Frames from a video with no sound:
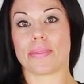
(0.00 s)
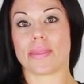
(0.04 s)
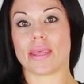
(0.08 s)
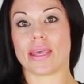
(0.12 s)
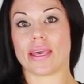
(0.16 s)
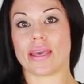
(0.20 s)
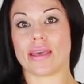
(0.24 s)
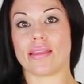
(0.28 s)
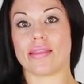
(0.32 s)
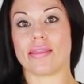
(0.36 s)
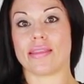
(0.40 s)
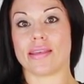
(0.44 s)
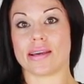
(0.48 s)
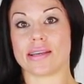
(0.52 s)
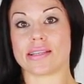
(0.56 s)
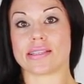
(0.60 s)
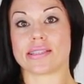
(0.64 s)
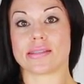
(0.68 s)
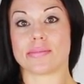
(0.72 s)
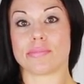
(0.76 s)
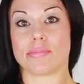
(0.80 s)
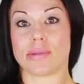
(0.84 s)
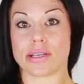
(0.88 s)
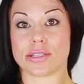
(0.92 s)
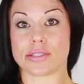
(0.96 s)
in
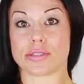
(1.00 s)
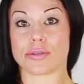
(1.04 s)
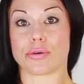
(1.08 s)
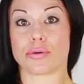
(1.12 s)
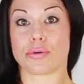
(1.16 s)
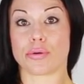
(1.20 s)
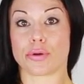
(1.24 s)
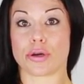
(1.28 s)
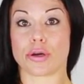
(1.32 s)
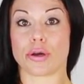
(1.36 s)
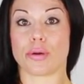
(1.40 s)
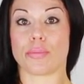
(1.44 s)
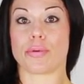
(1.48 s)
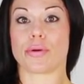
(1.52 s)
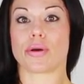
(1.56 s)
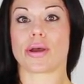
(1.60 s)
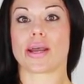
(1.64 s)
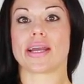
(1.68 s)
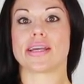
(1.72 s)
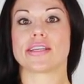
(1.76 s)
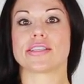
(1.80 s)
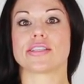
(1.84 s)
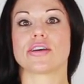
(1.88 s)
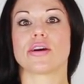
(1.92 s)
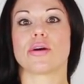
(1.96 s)
this muscle group.
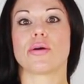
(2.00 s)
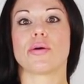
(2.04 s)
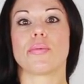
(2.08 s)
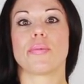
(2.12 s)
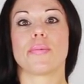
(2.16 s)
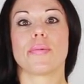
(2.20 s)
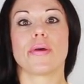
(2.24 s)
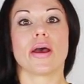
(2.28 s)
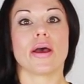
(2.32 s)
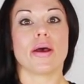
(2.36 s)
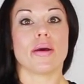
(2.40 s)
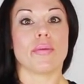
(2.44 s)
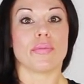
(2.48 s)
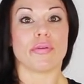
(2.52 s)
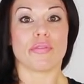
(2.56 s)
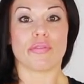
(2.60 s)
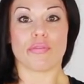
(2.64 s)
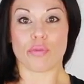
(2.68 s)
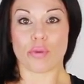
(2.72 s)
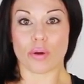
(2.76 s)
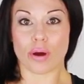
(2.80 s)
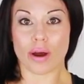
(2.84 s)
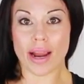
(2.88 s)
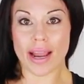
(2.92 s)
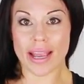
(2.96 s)
Okay, so
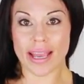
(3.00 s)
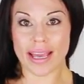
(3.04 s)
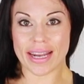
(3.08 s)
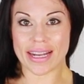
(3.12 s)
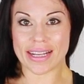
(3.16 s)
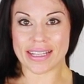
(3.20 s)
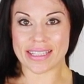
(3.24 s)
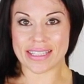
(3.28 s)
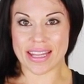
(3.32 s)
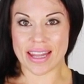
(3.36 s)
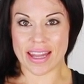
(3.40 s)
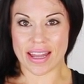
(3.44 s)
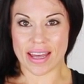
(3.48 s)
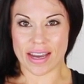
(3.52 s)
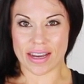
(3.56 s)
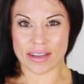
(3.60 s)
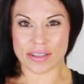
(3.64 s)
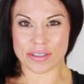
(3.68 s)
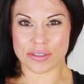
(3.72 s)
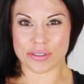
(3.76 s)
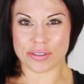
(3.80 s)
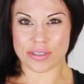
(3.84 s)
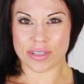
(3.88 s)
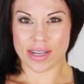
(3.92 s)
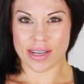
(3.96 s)
before I get into the
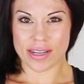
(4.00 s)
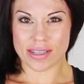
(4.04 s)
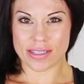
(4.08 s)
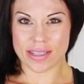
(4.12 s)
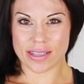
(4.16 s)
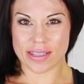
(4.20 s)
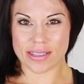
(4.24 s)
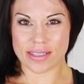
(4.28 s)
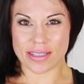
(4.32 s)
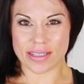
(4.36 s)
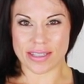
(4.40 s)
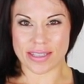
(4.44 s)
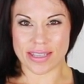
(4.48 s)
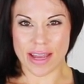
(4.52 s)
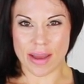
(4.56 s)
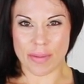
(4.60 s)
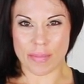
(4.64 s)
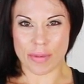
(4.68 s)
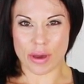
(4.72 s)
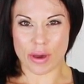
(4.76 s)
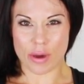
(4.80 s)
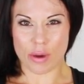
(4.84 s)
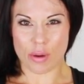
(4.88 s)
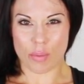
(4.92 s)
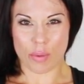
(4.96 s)
exercises and
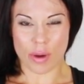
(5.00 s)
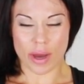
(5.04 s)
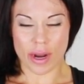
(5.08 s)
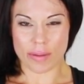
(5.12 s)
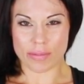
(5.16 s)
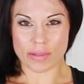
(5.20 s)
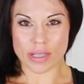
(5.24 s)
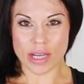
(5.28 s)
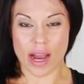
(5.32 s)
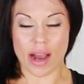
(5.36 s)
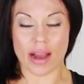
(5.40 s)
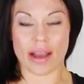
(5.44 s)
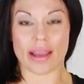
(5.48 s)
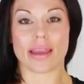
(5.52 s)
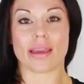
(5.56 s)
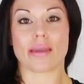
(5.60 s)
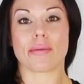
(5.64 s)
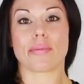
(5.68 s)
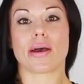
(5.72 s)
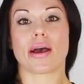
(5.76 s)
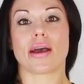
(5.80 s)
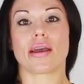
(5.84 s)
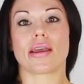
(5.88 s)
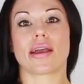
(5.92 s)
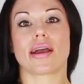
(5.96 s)
demo what I'm talking
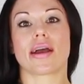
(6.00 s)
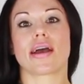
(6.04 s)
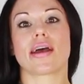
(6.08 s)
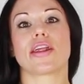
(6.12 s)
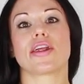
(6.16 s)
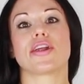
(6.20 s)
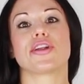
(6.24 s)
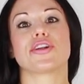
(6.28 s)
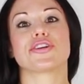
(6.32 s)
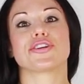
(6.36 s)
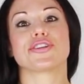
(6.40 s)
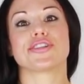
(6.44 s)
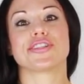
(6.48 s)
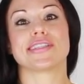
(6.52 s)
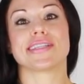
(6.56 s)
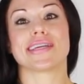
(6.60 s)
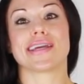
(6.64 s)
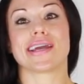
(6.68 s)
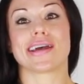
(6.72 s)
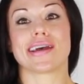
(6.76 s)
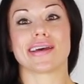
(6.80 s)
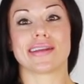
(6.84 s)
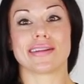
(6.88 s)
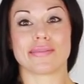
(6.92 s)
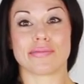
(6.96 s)
about, you gotta
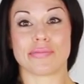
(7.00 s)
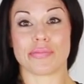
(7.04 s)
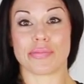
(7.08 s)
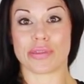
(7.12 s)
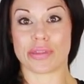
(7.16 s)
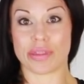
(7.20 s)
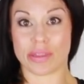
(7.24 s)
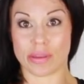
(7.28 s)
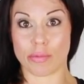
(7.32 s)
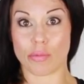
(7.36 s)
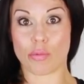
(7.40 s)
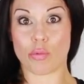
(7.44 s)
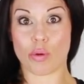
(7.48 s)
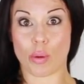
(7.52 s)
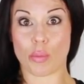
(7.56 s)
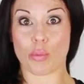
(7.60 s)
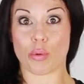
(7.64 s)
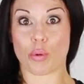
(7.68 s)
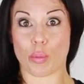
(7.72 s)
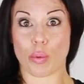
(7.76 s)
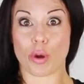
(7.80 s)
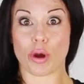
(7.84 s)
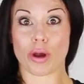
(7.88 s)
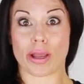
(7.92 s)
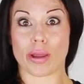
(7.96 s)
understand what
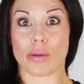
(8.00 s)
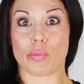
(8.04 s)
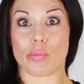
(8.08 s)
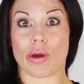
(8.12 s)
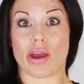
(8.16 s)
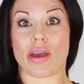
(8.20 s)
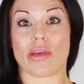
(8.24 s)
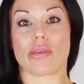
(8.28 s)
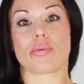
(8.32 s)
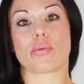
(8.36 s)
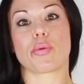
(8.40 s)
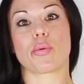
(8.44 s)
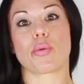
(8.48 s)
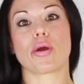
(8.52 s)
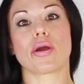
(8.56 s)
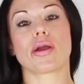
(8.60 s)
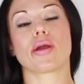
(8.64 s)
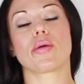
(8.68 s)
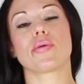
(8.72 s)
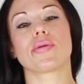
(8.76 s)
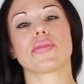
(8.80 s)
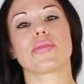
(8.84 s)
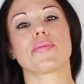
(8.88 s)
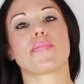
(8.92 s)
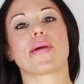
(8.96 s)
we're working with. We're
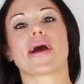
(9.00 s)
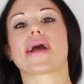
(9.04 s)
working with the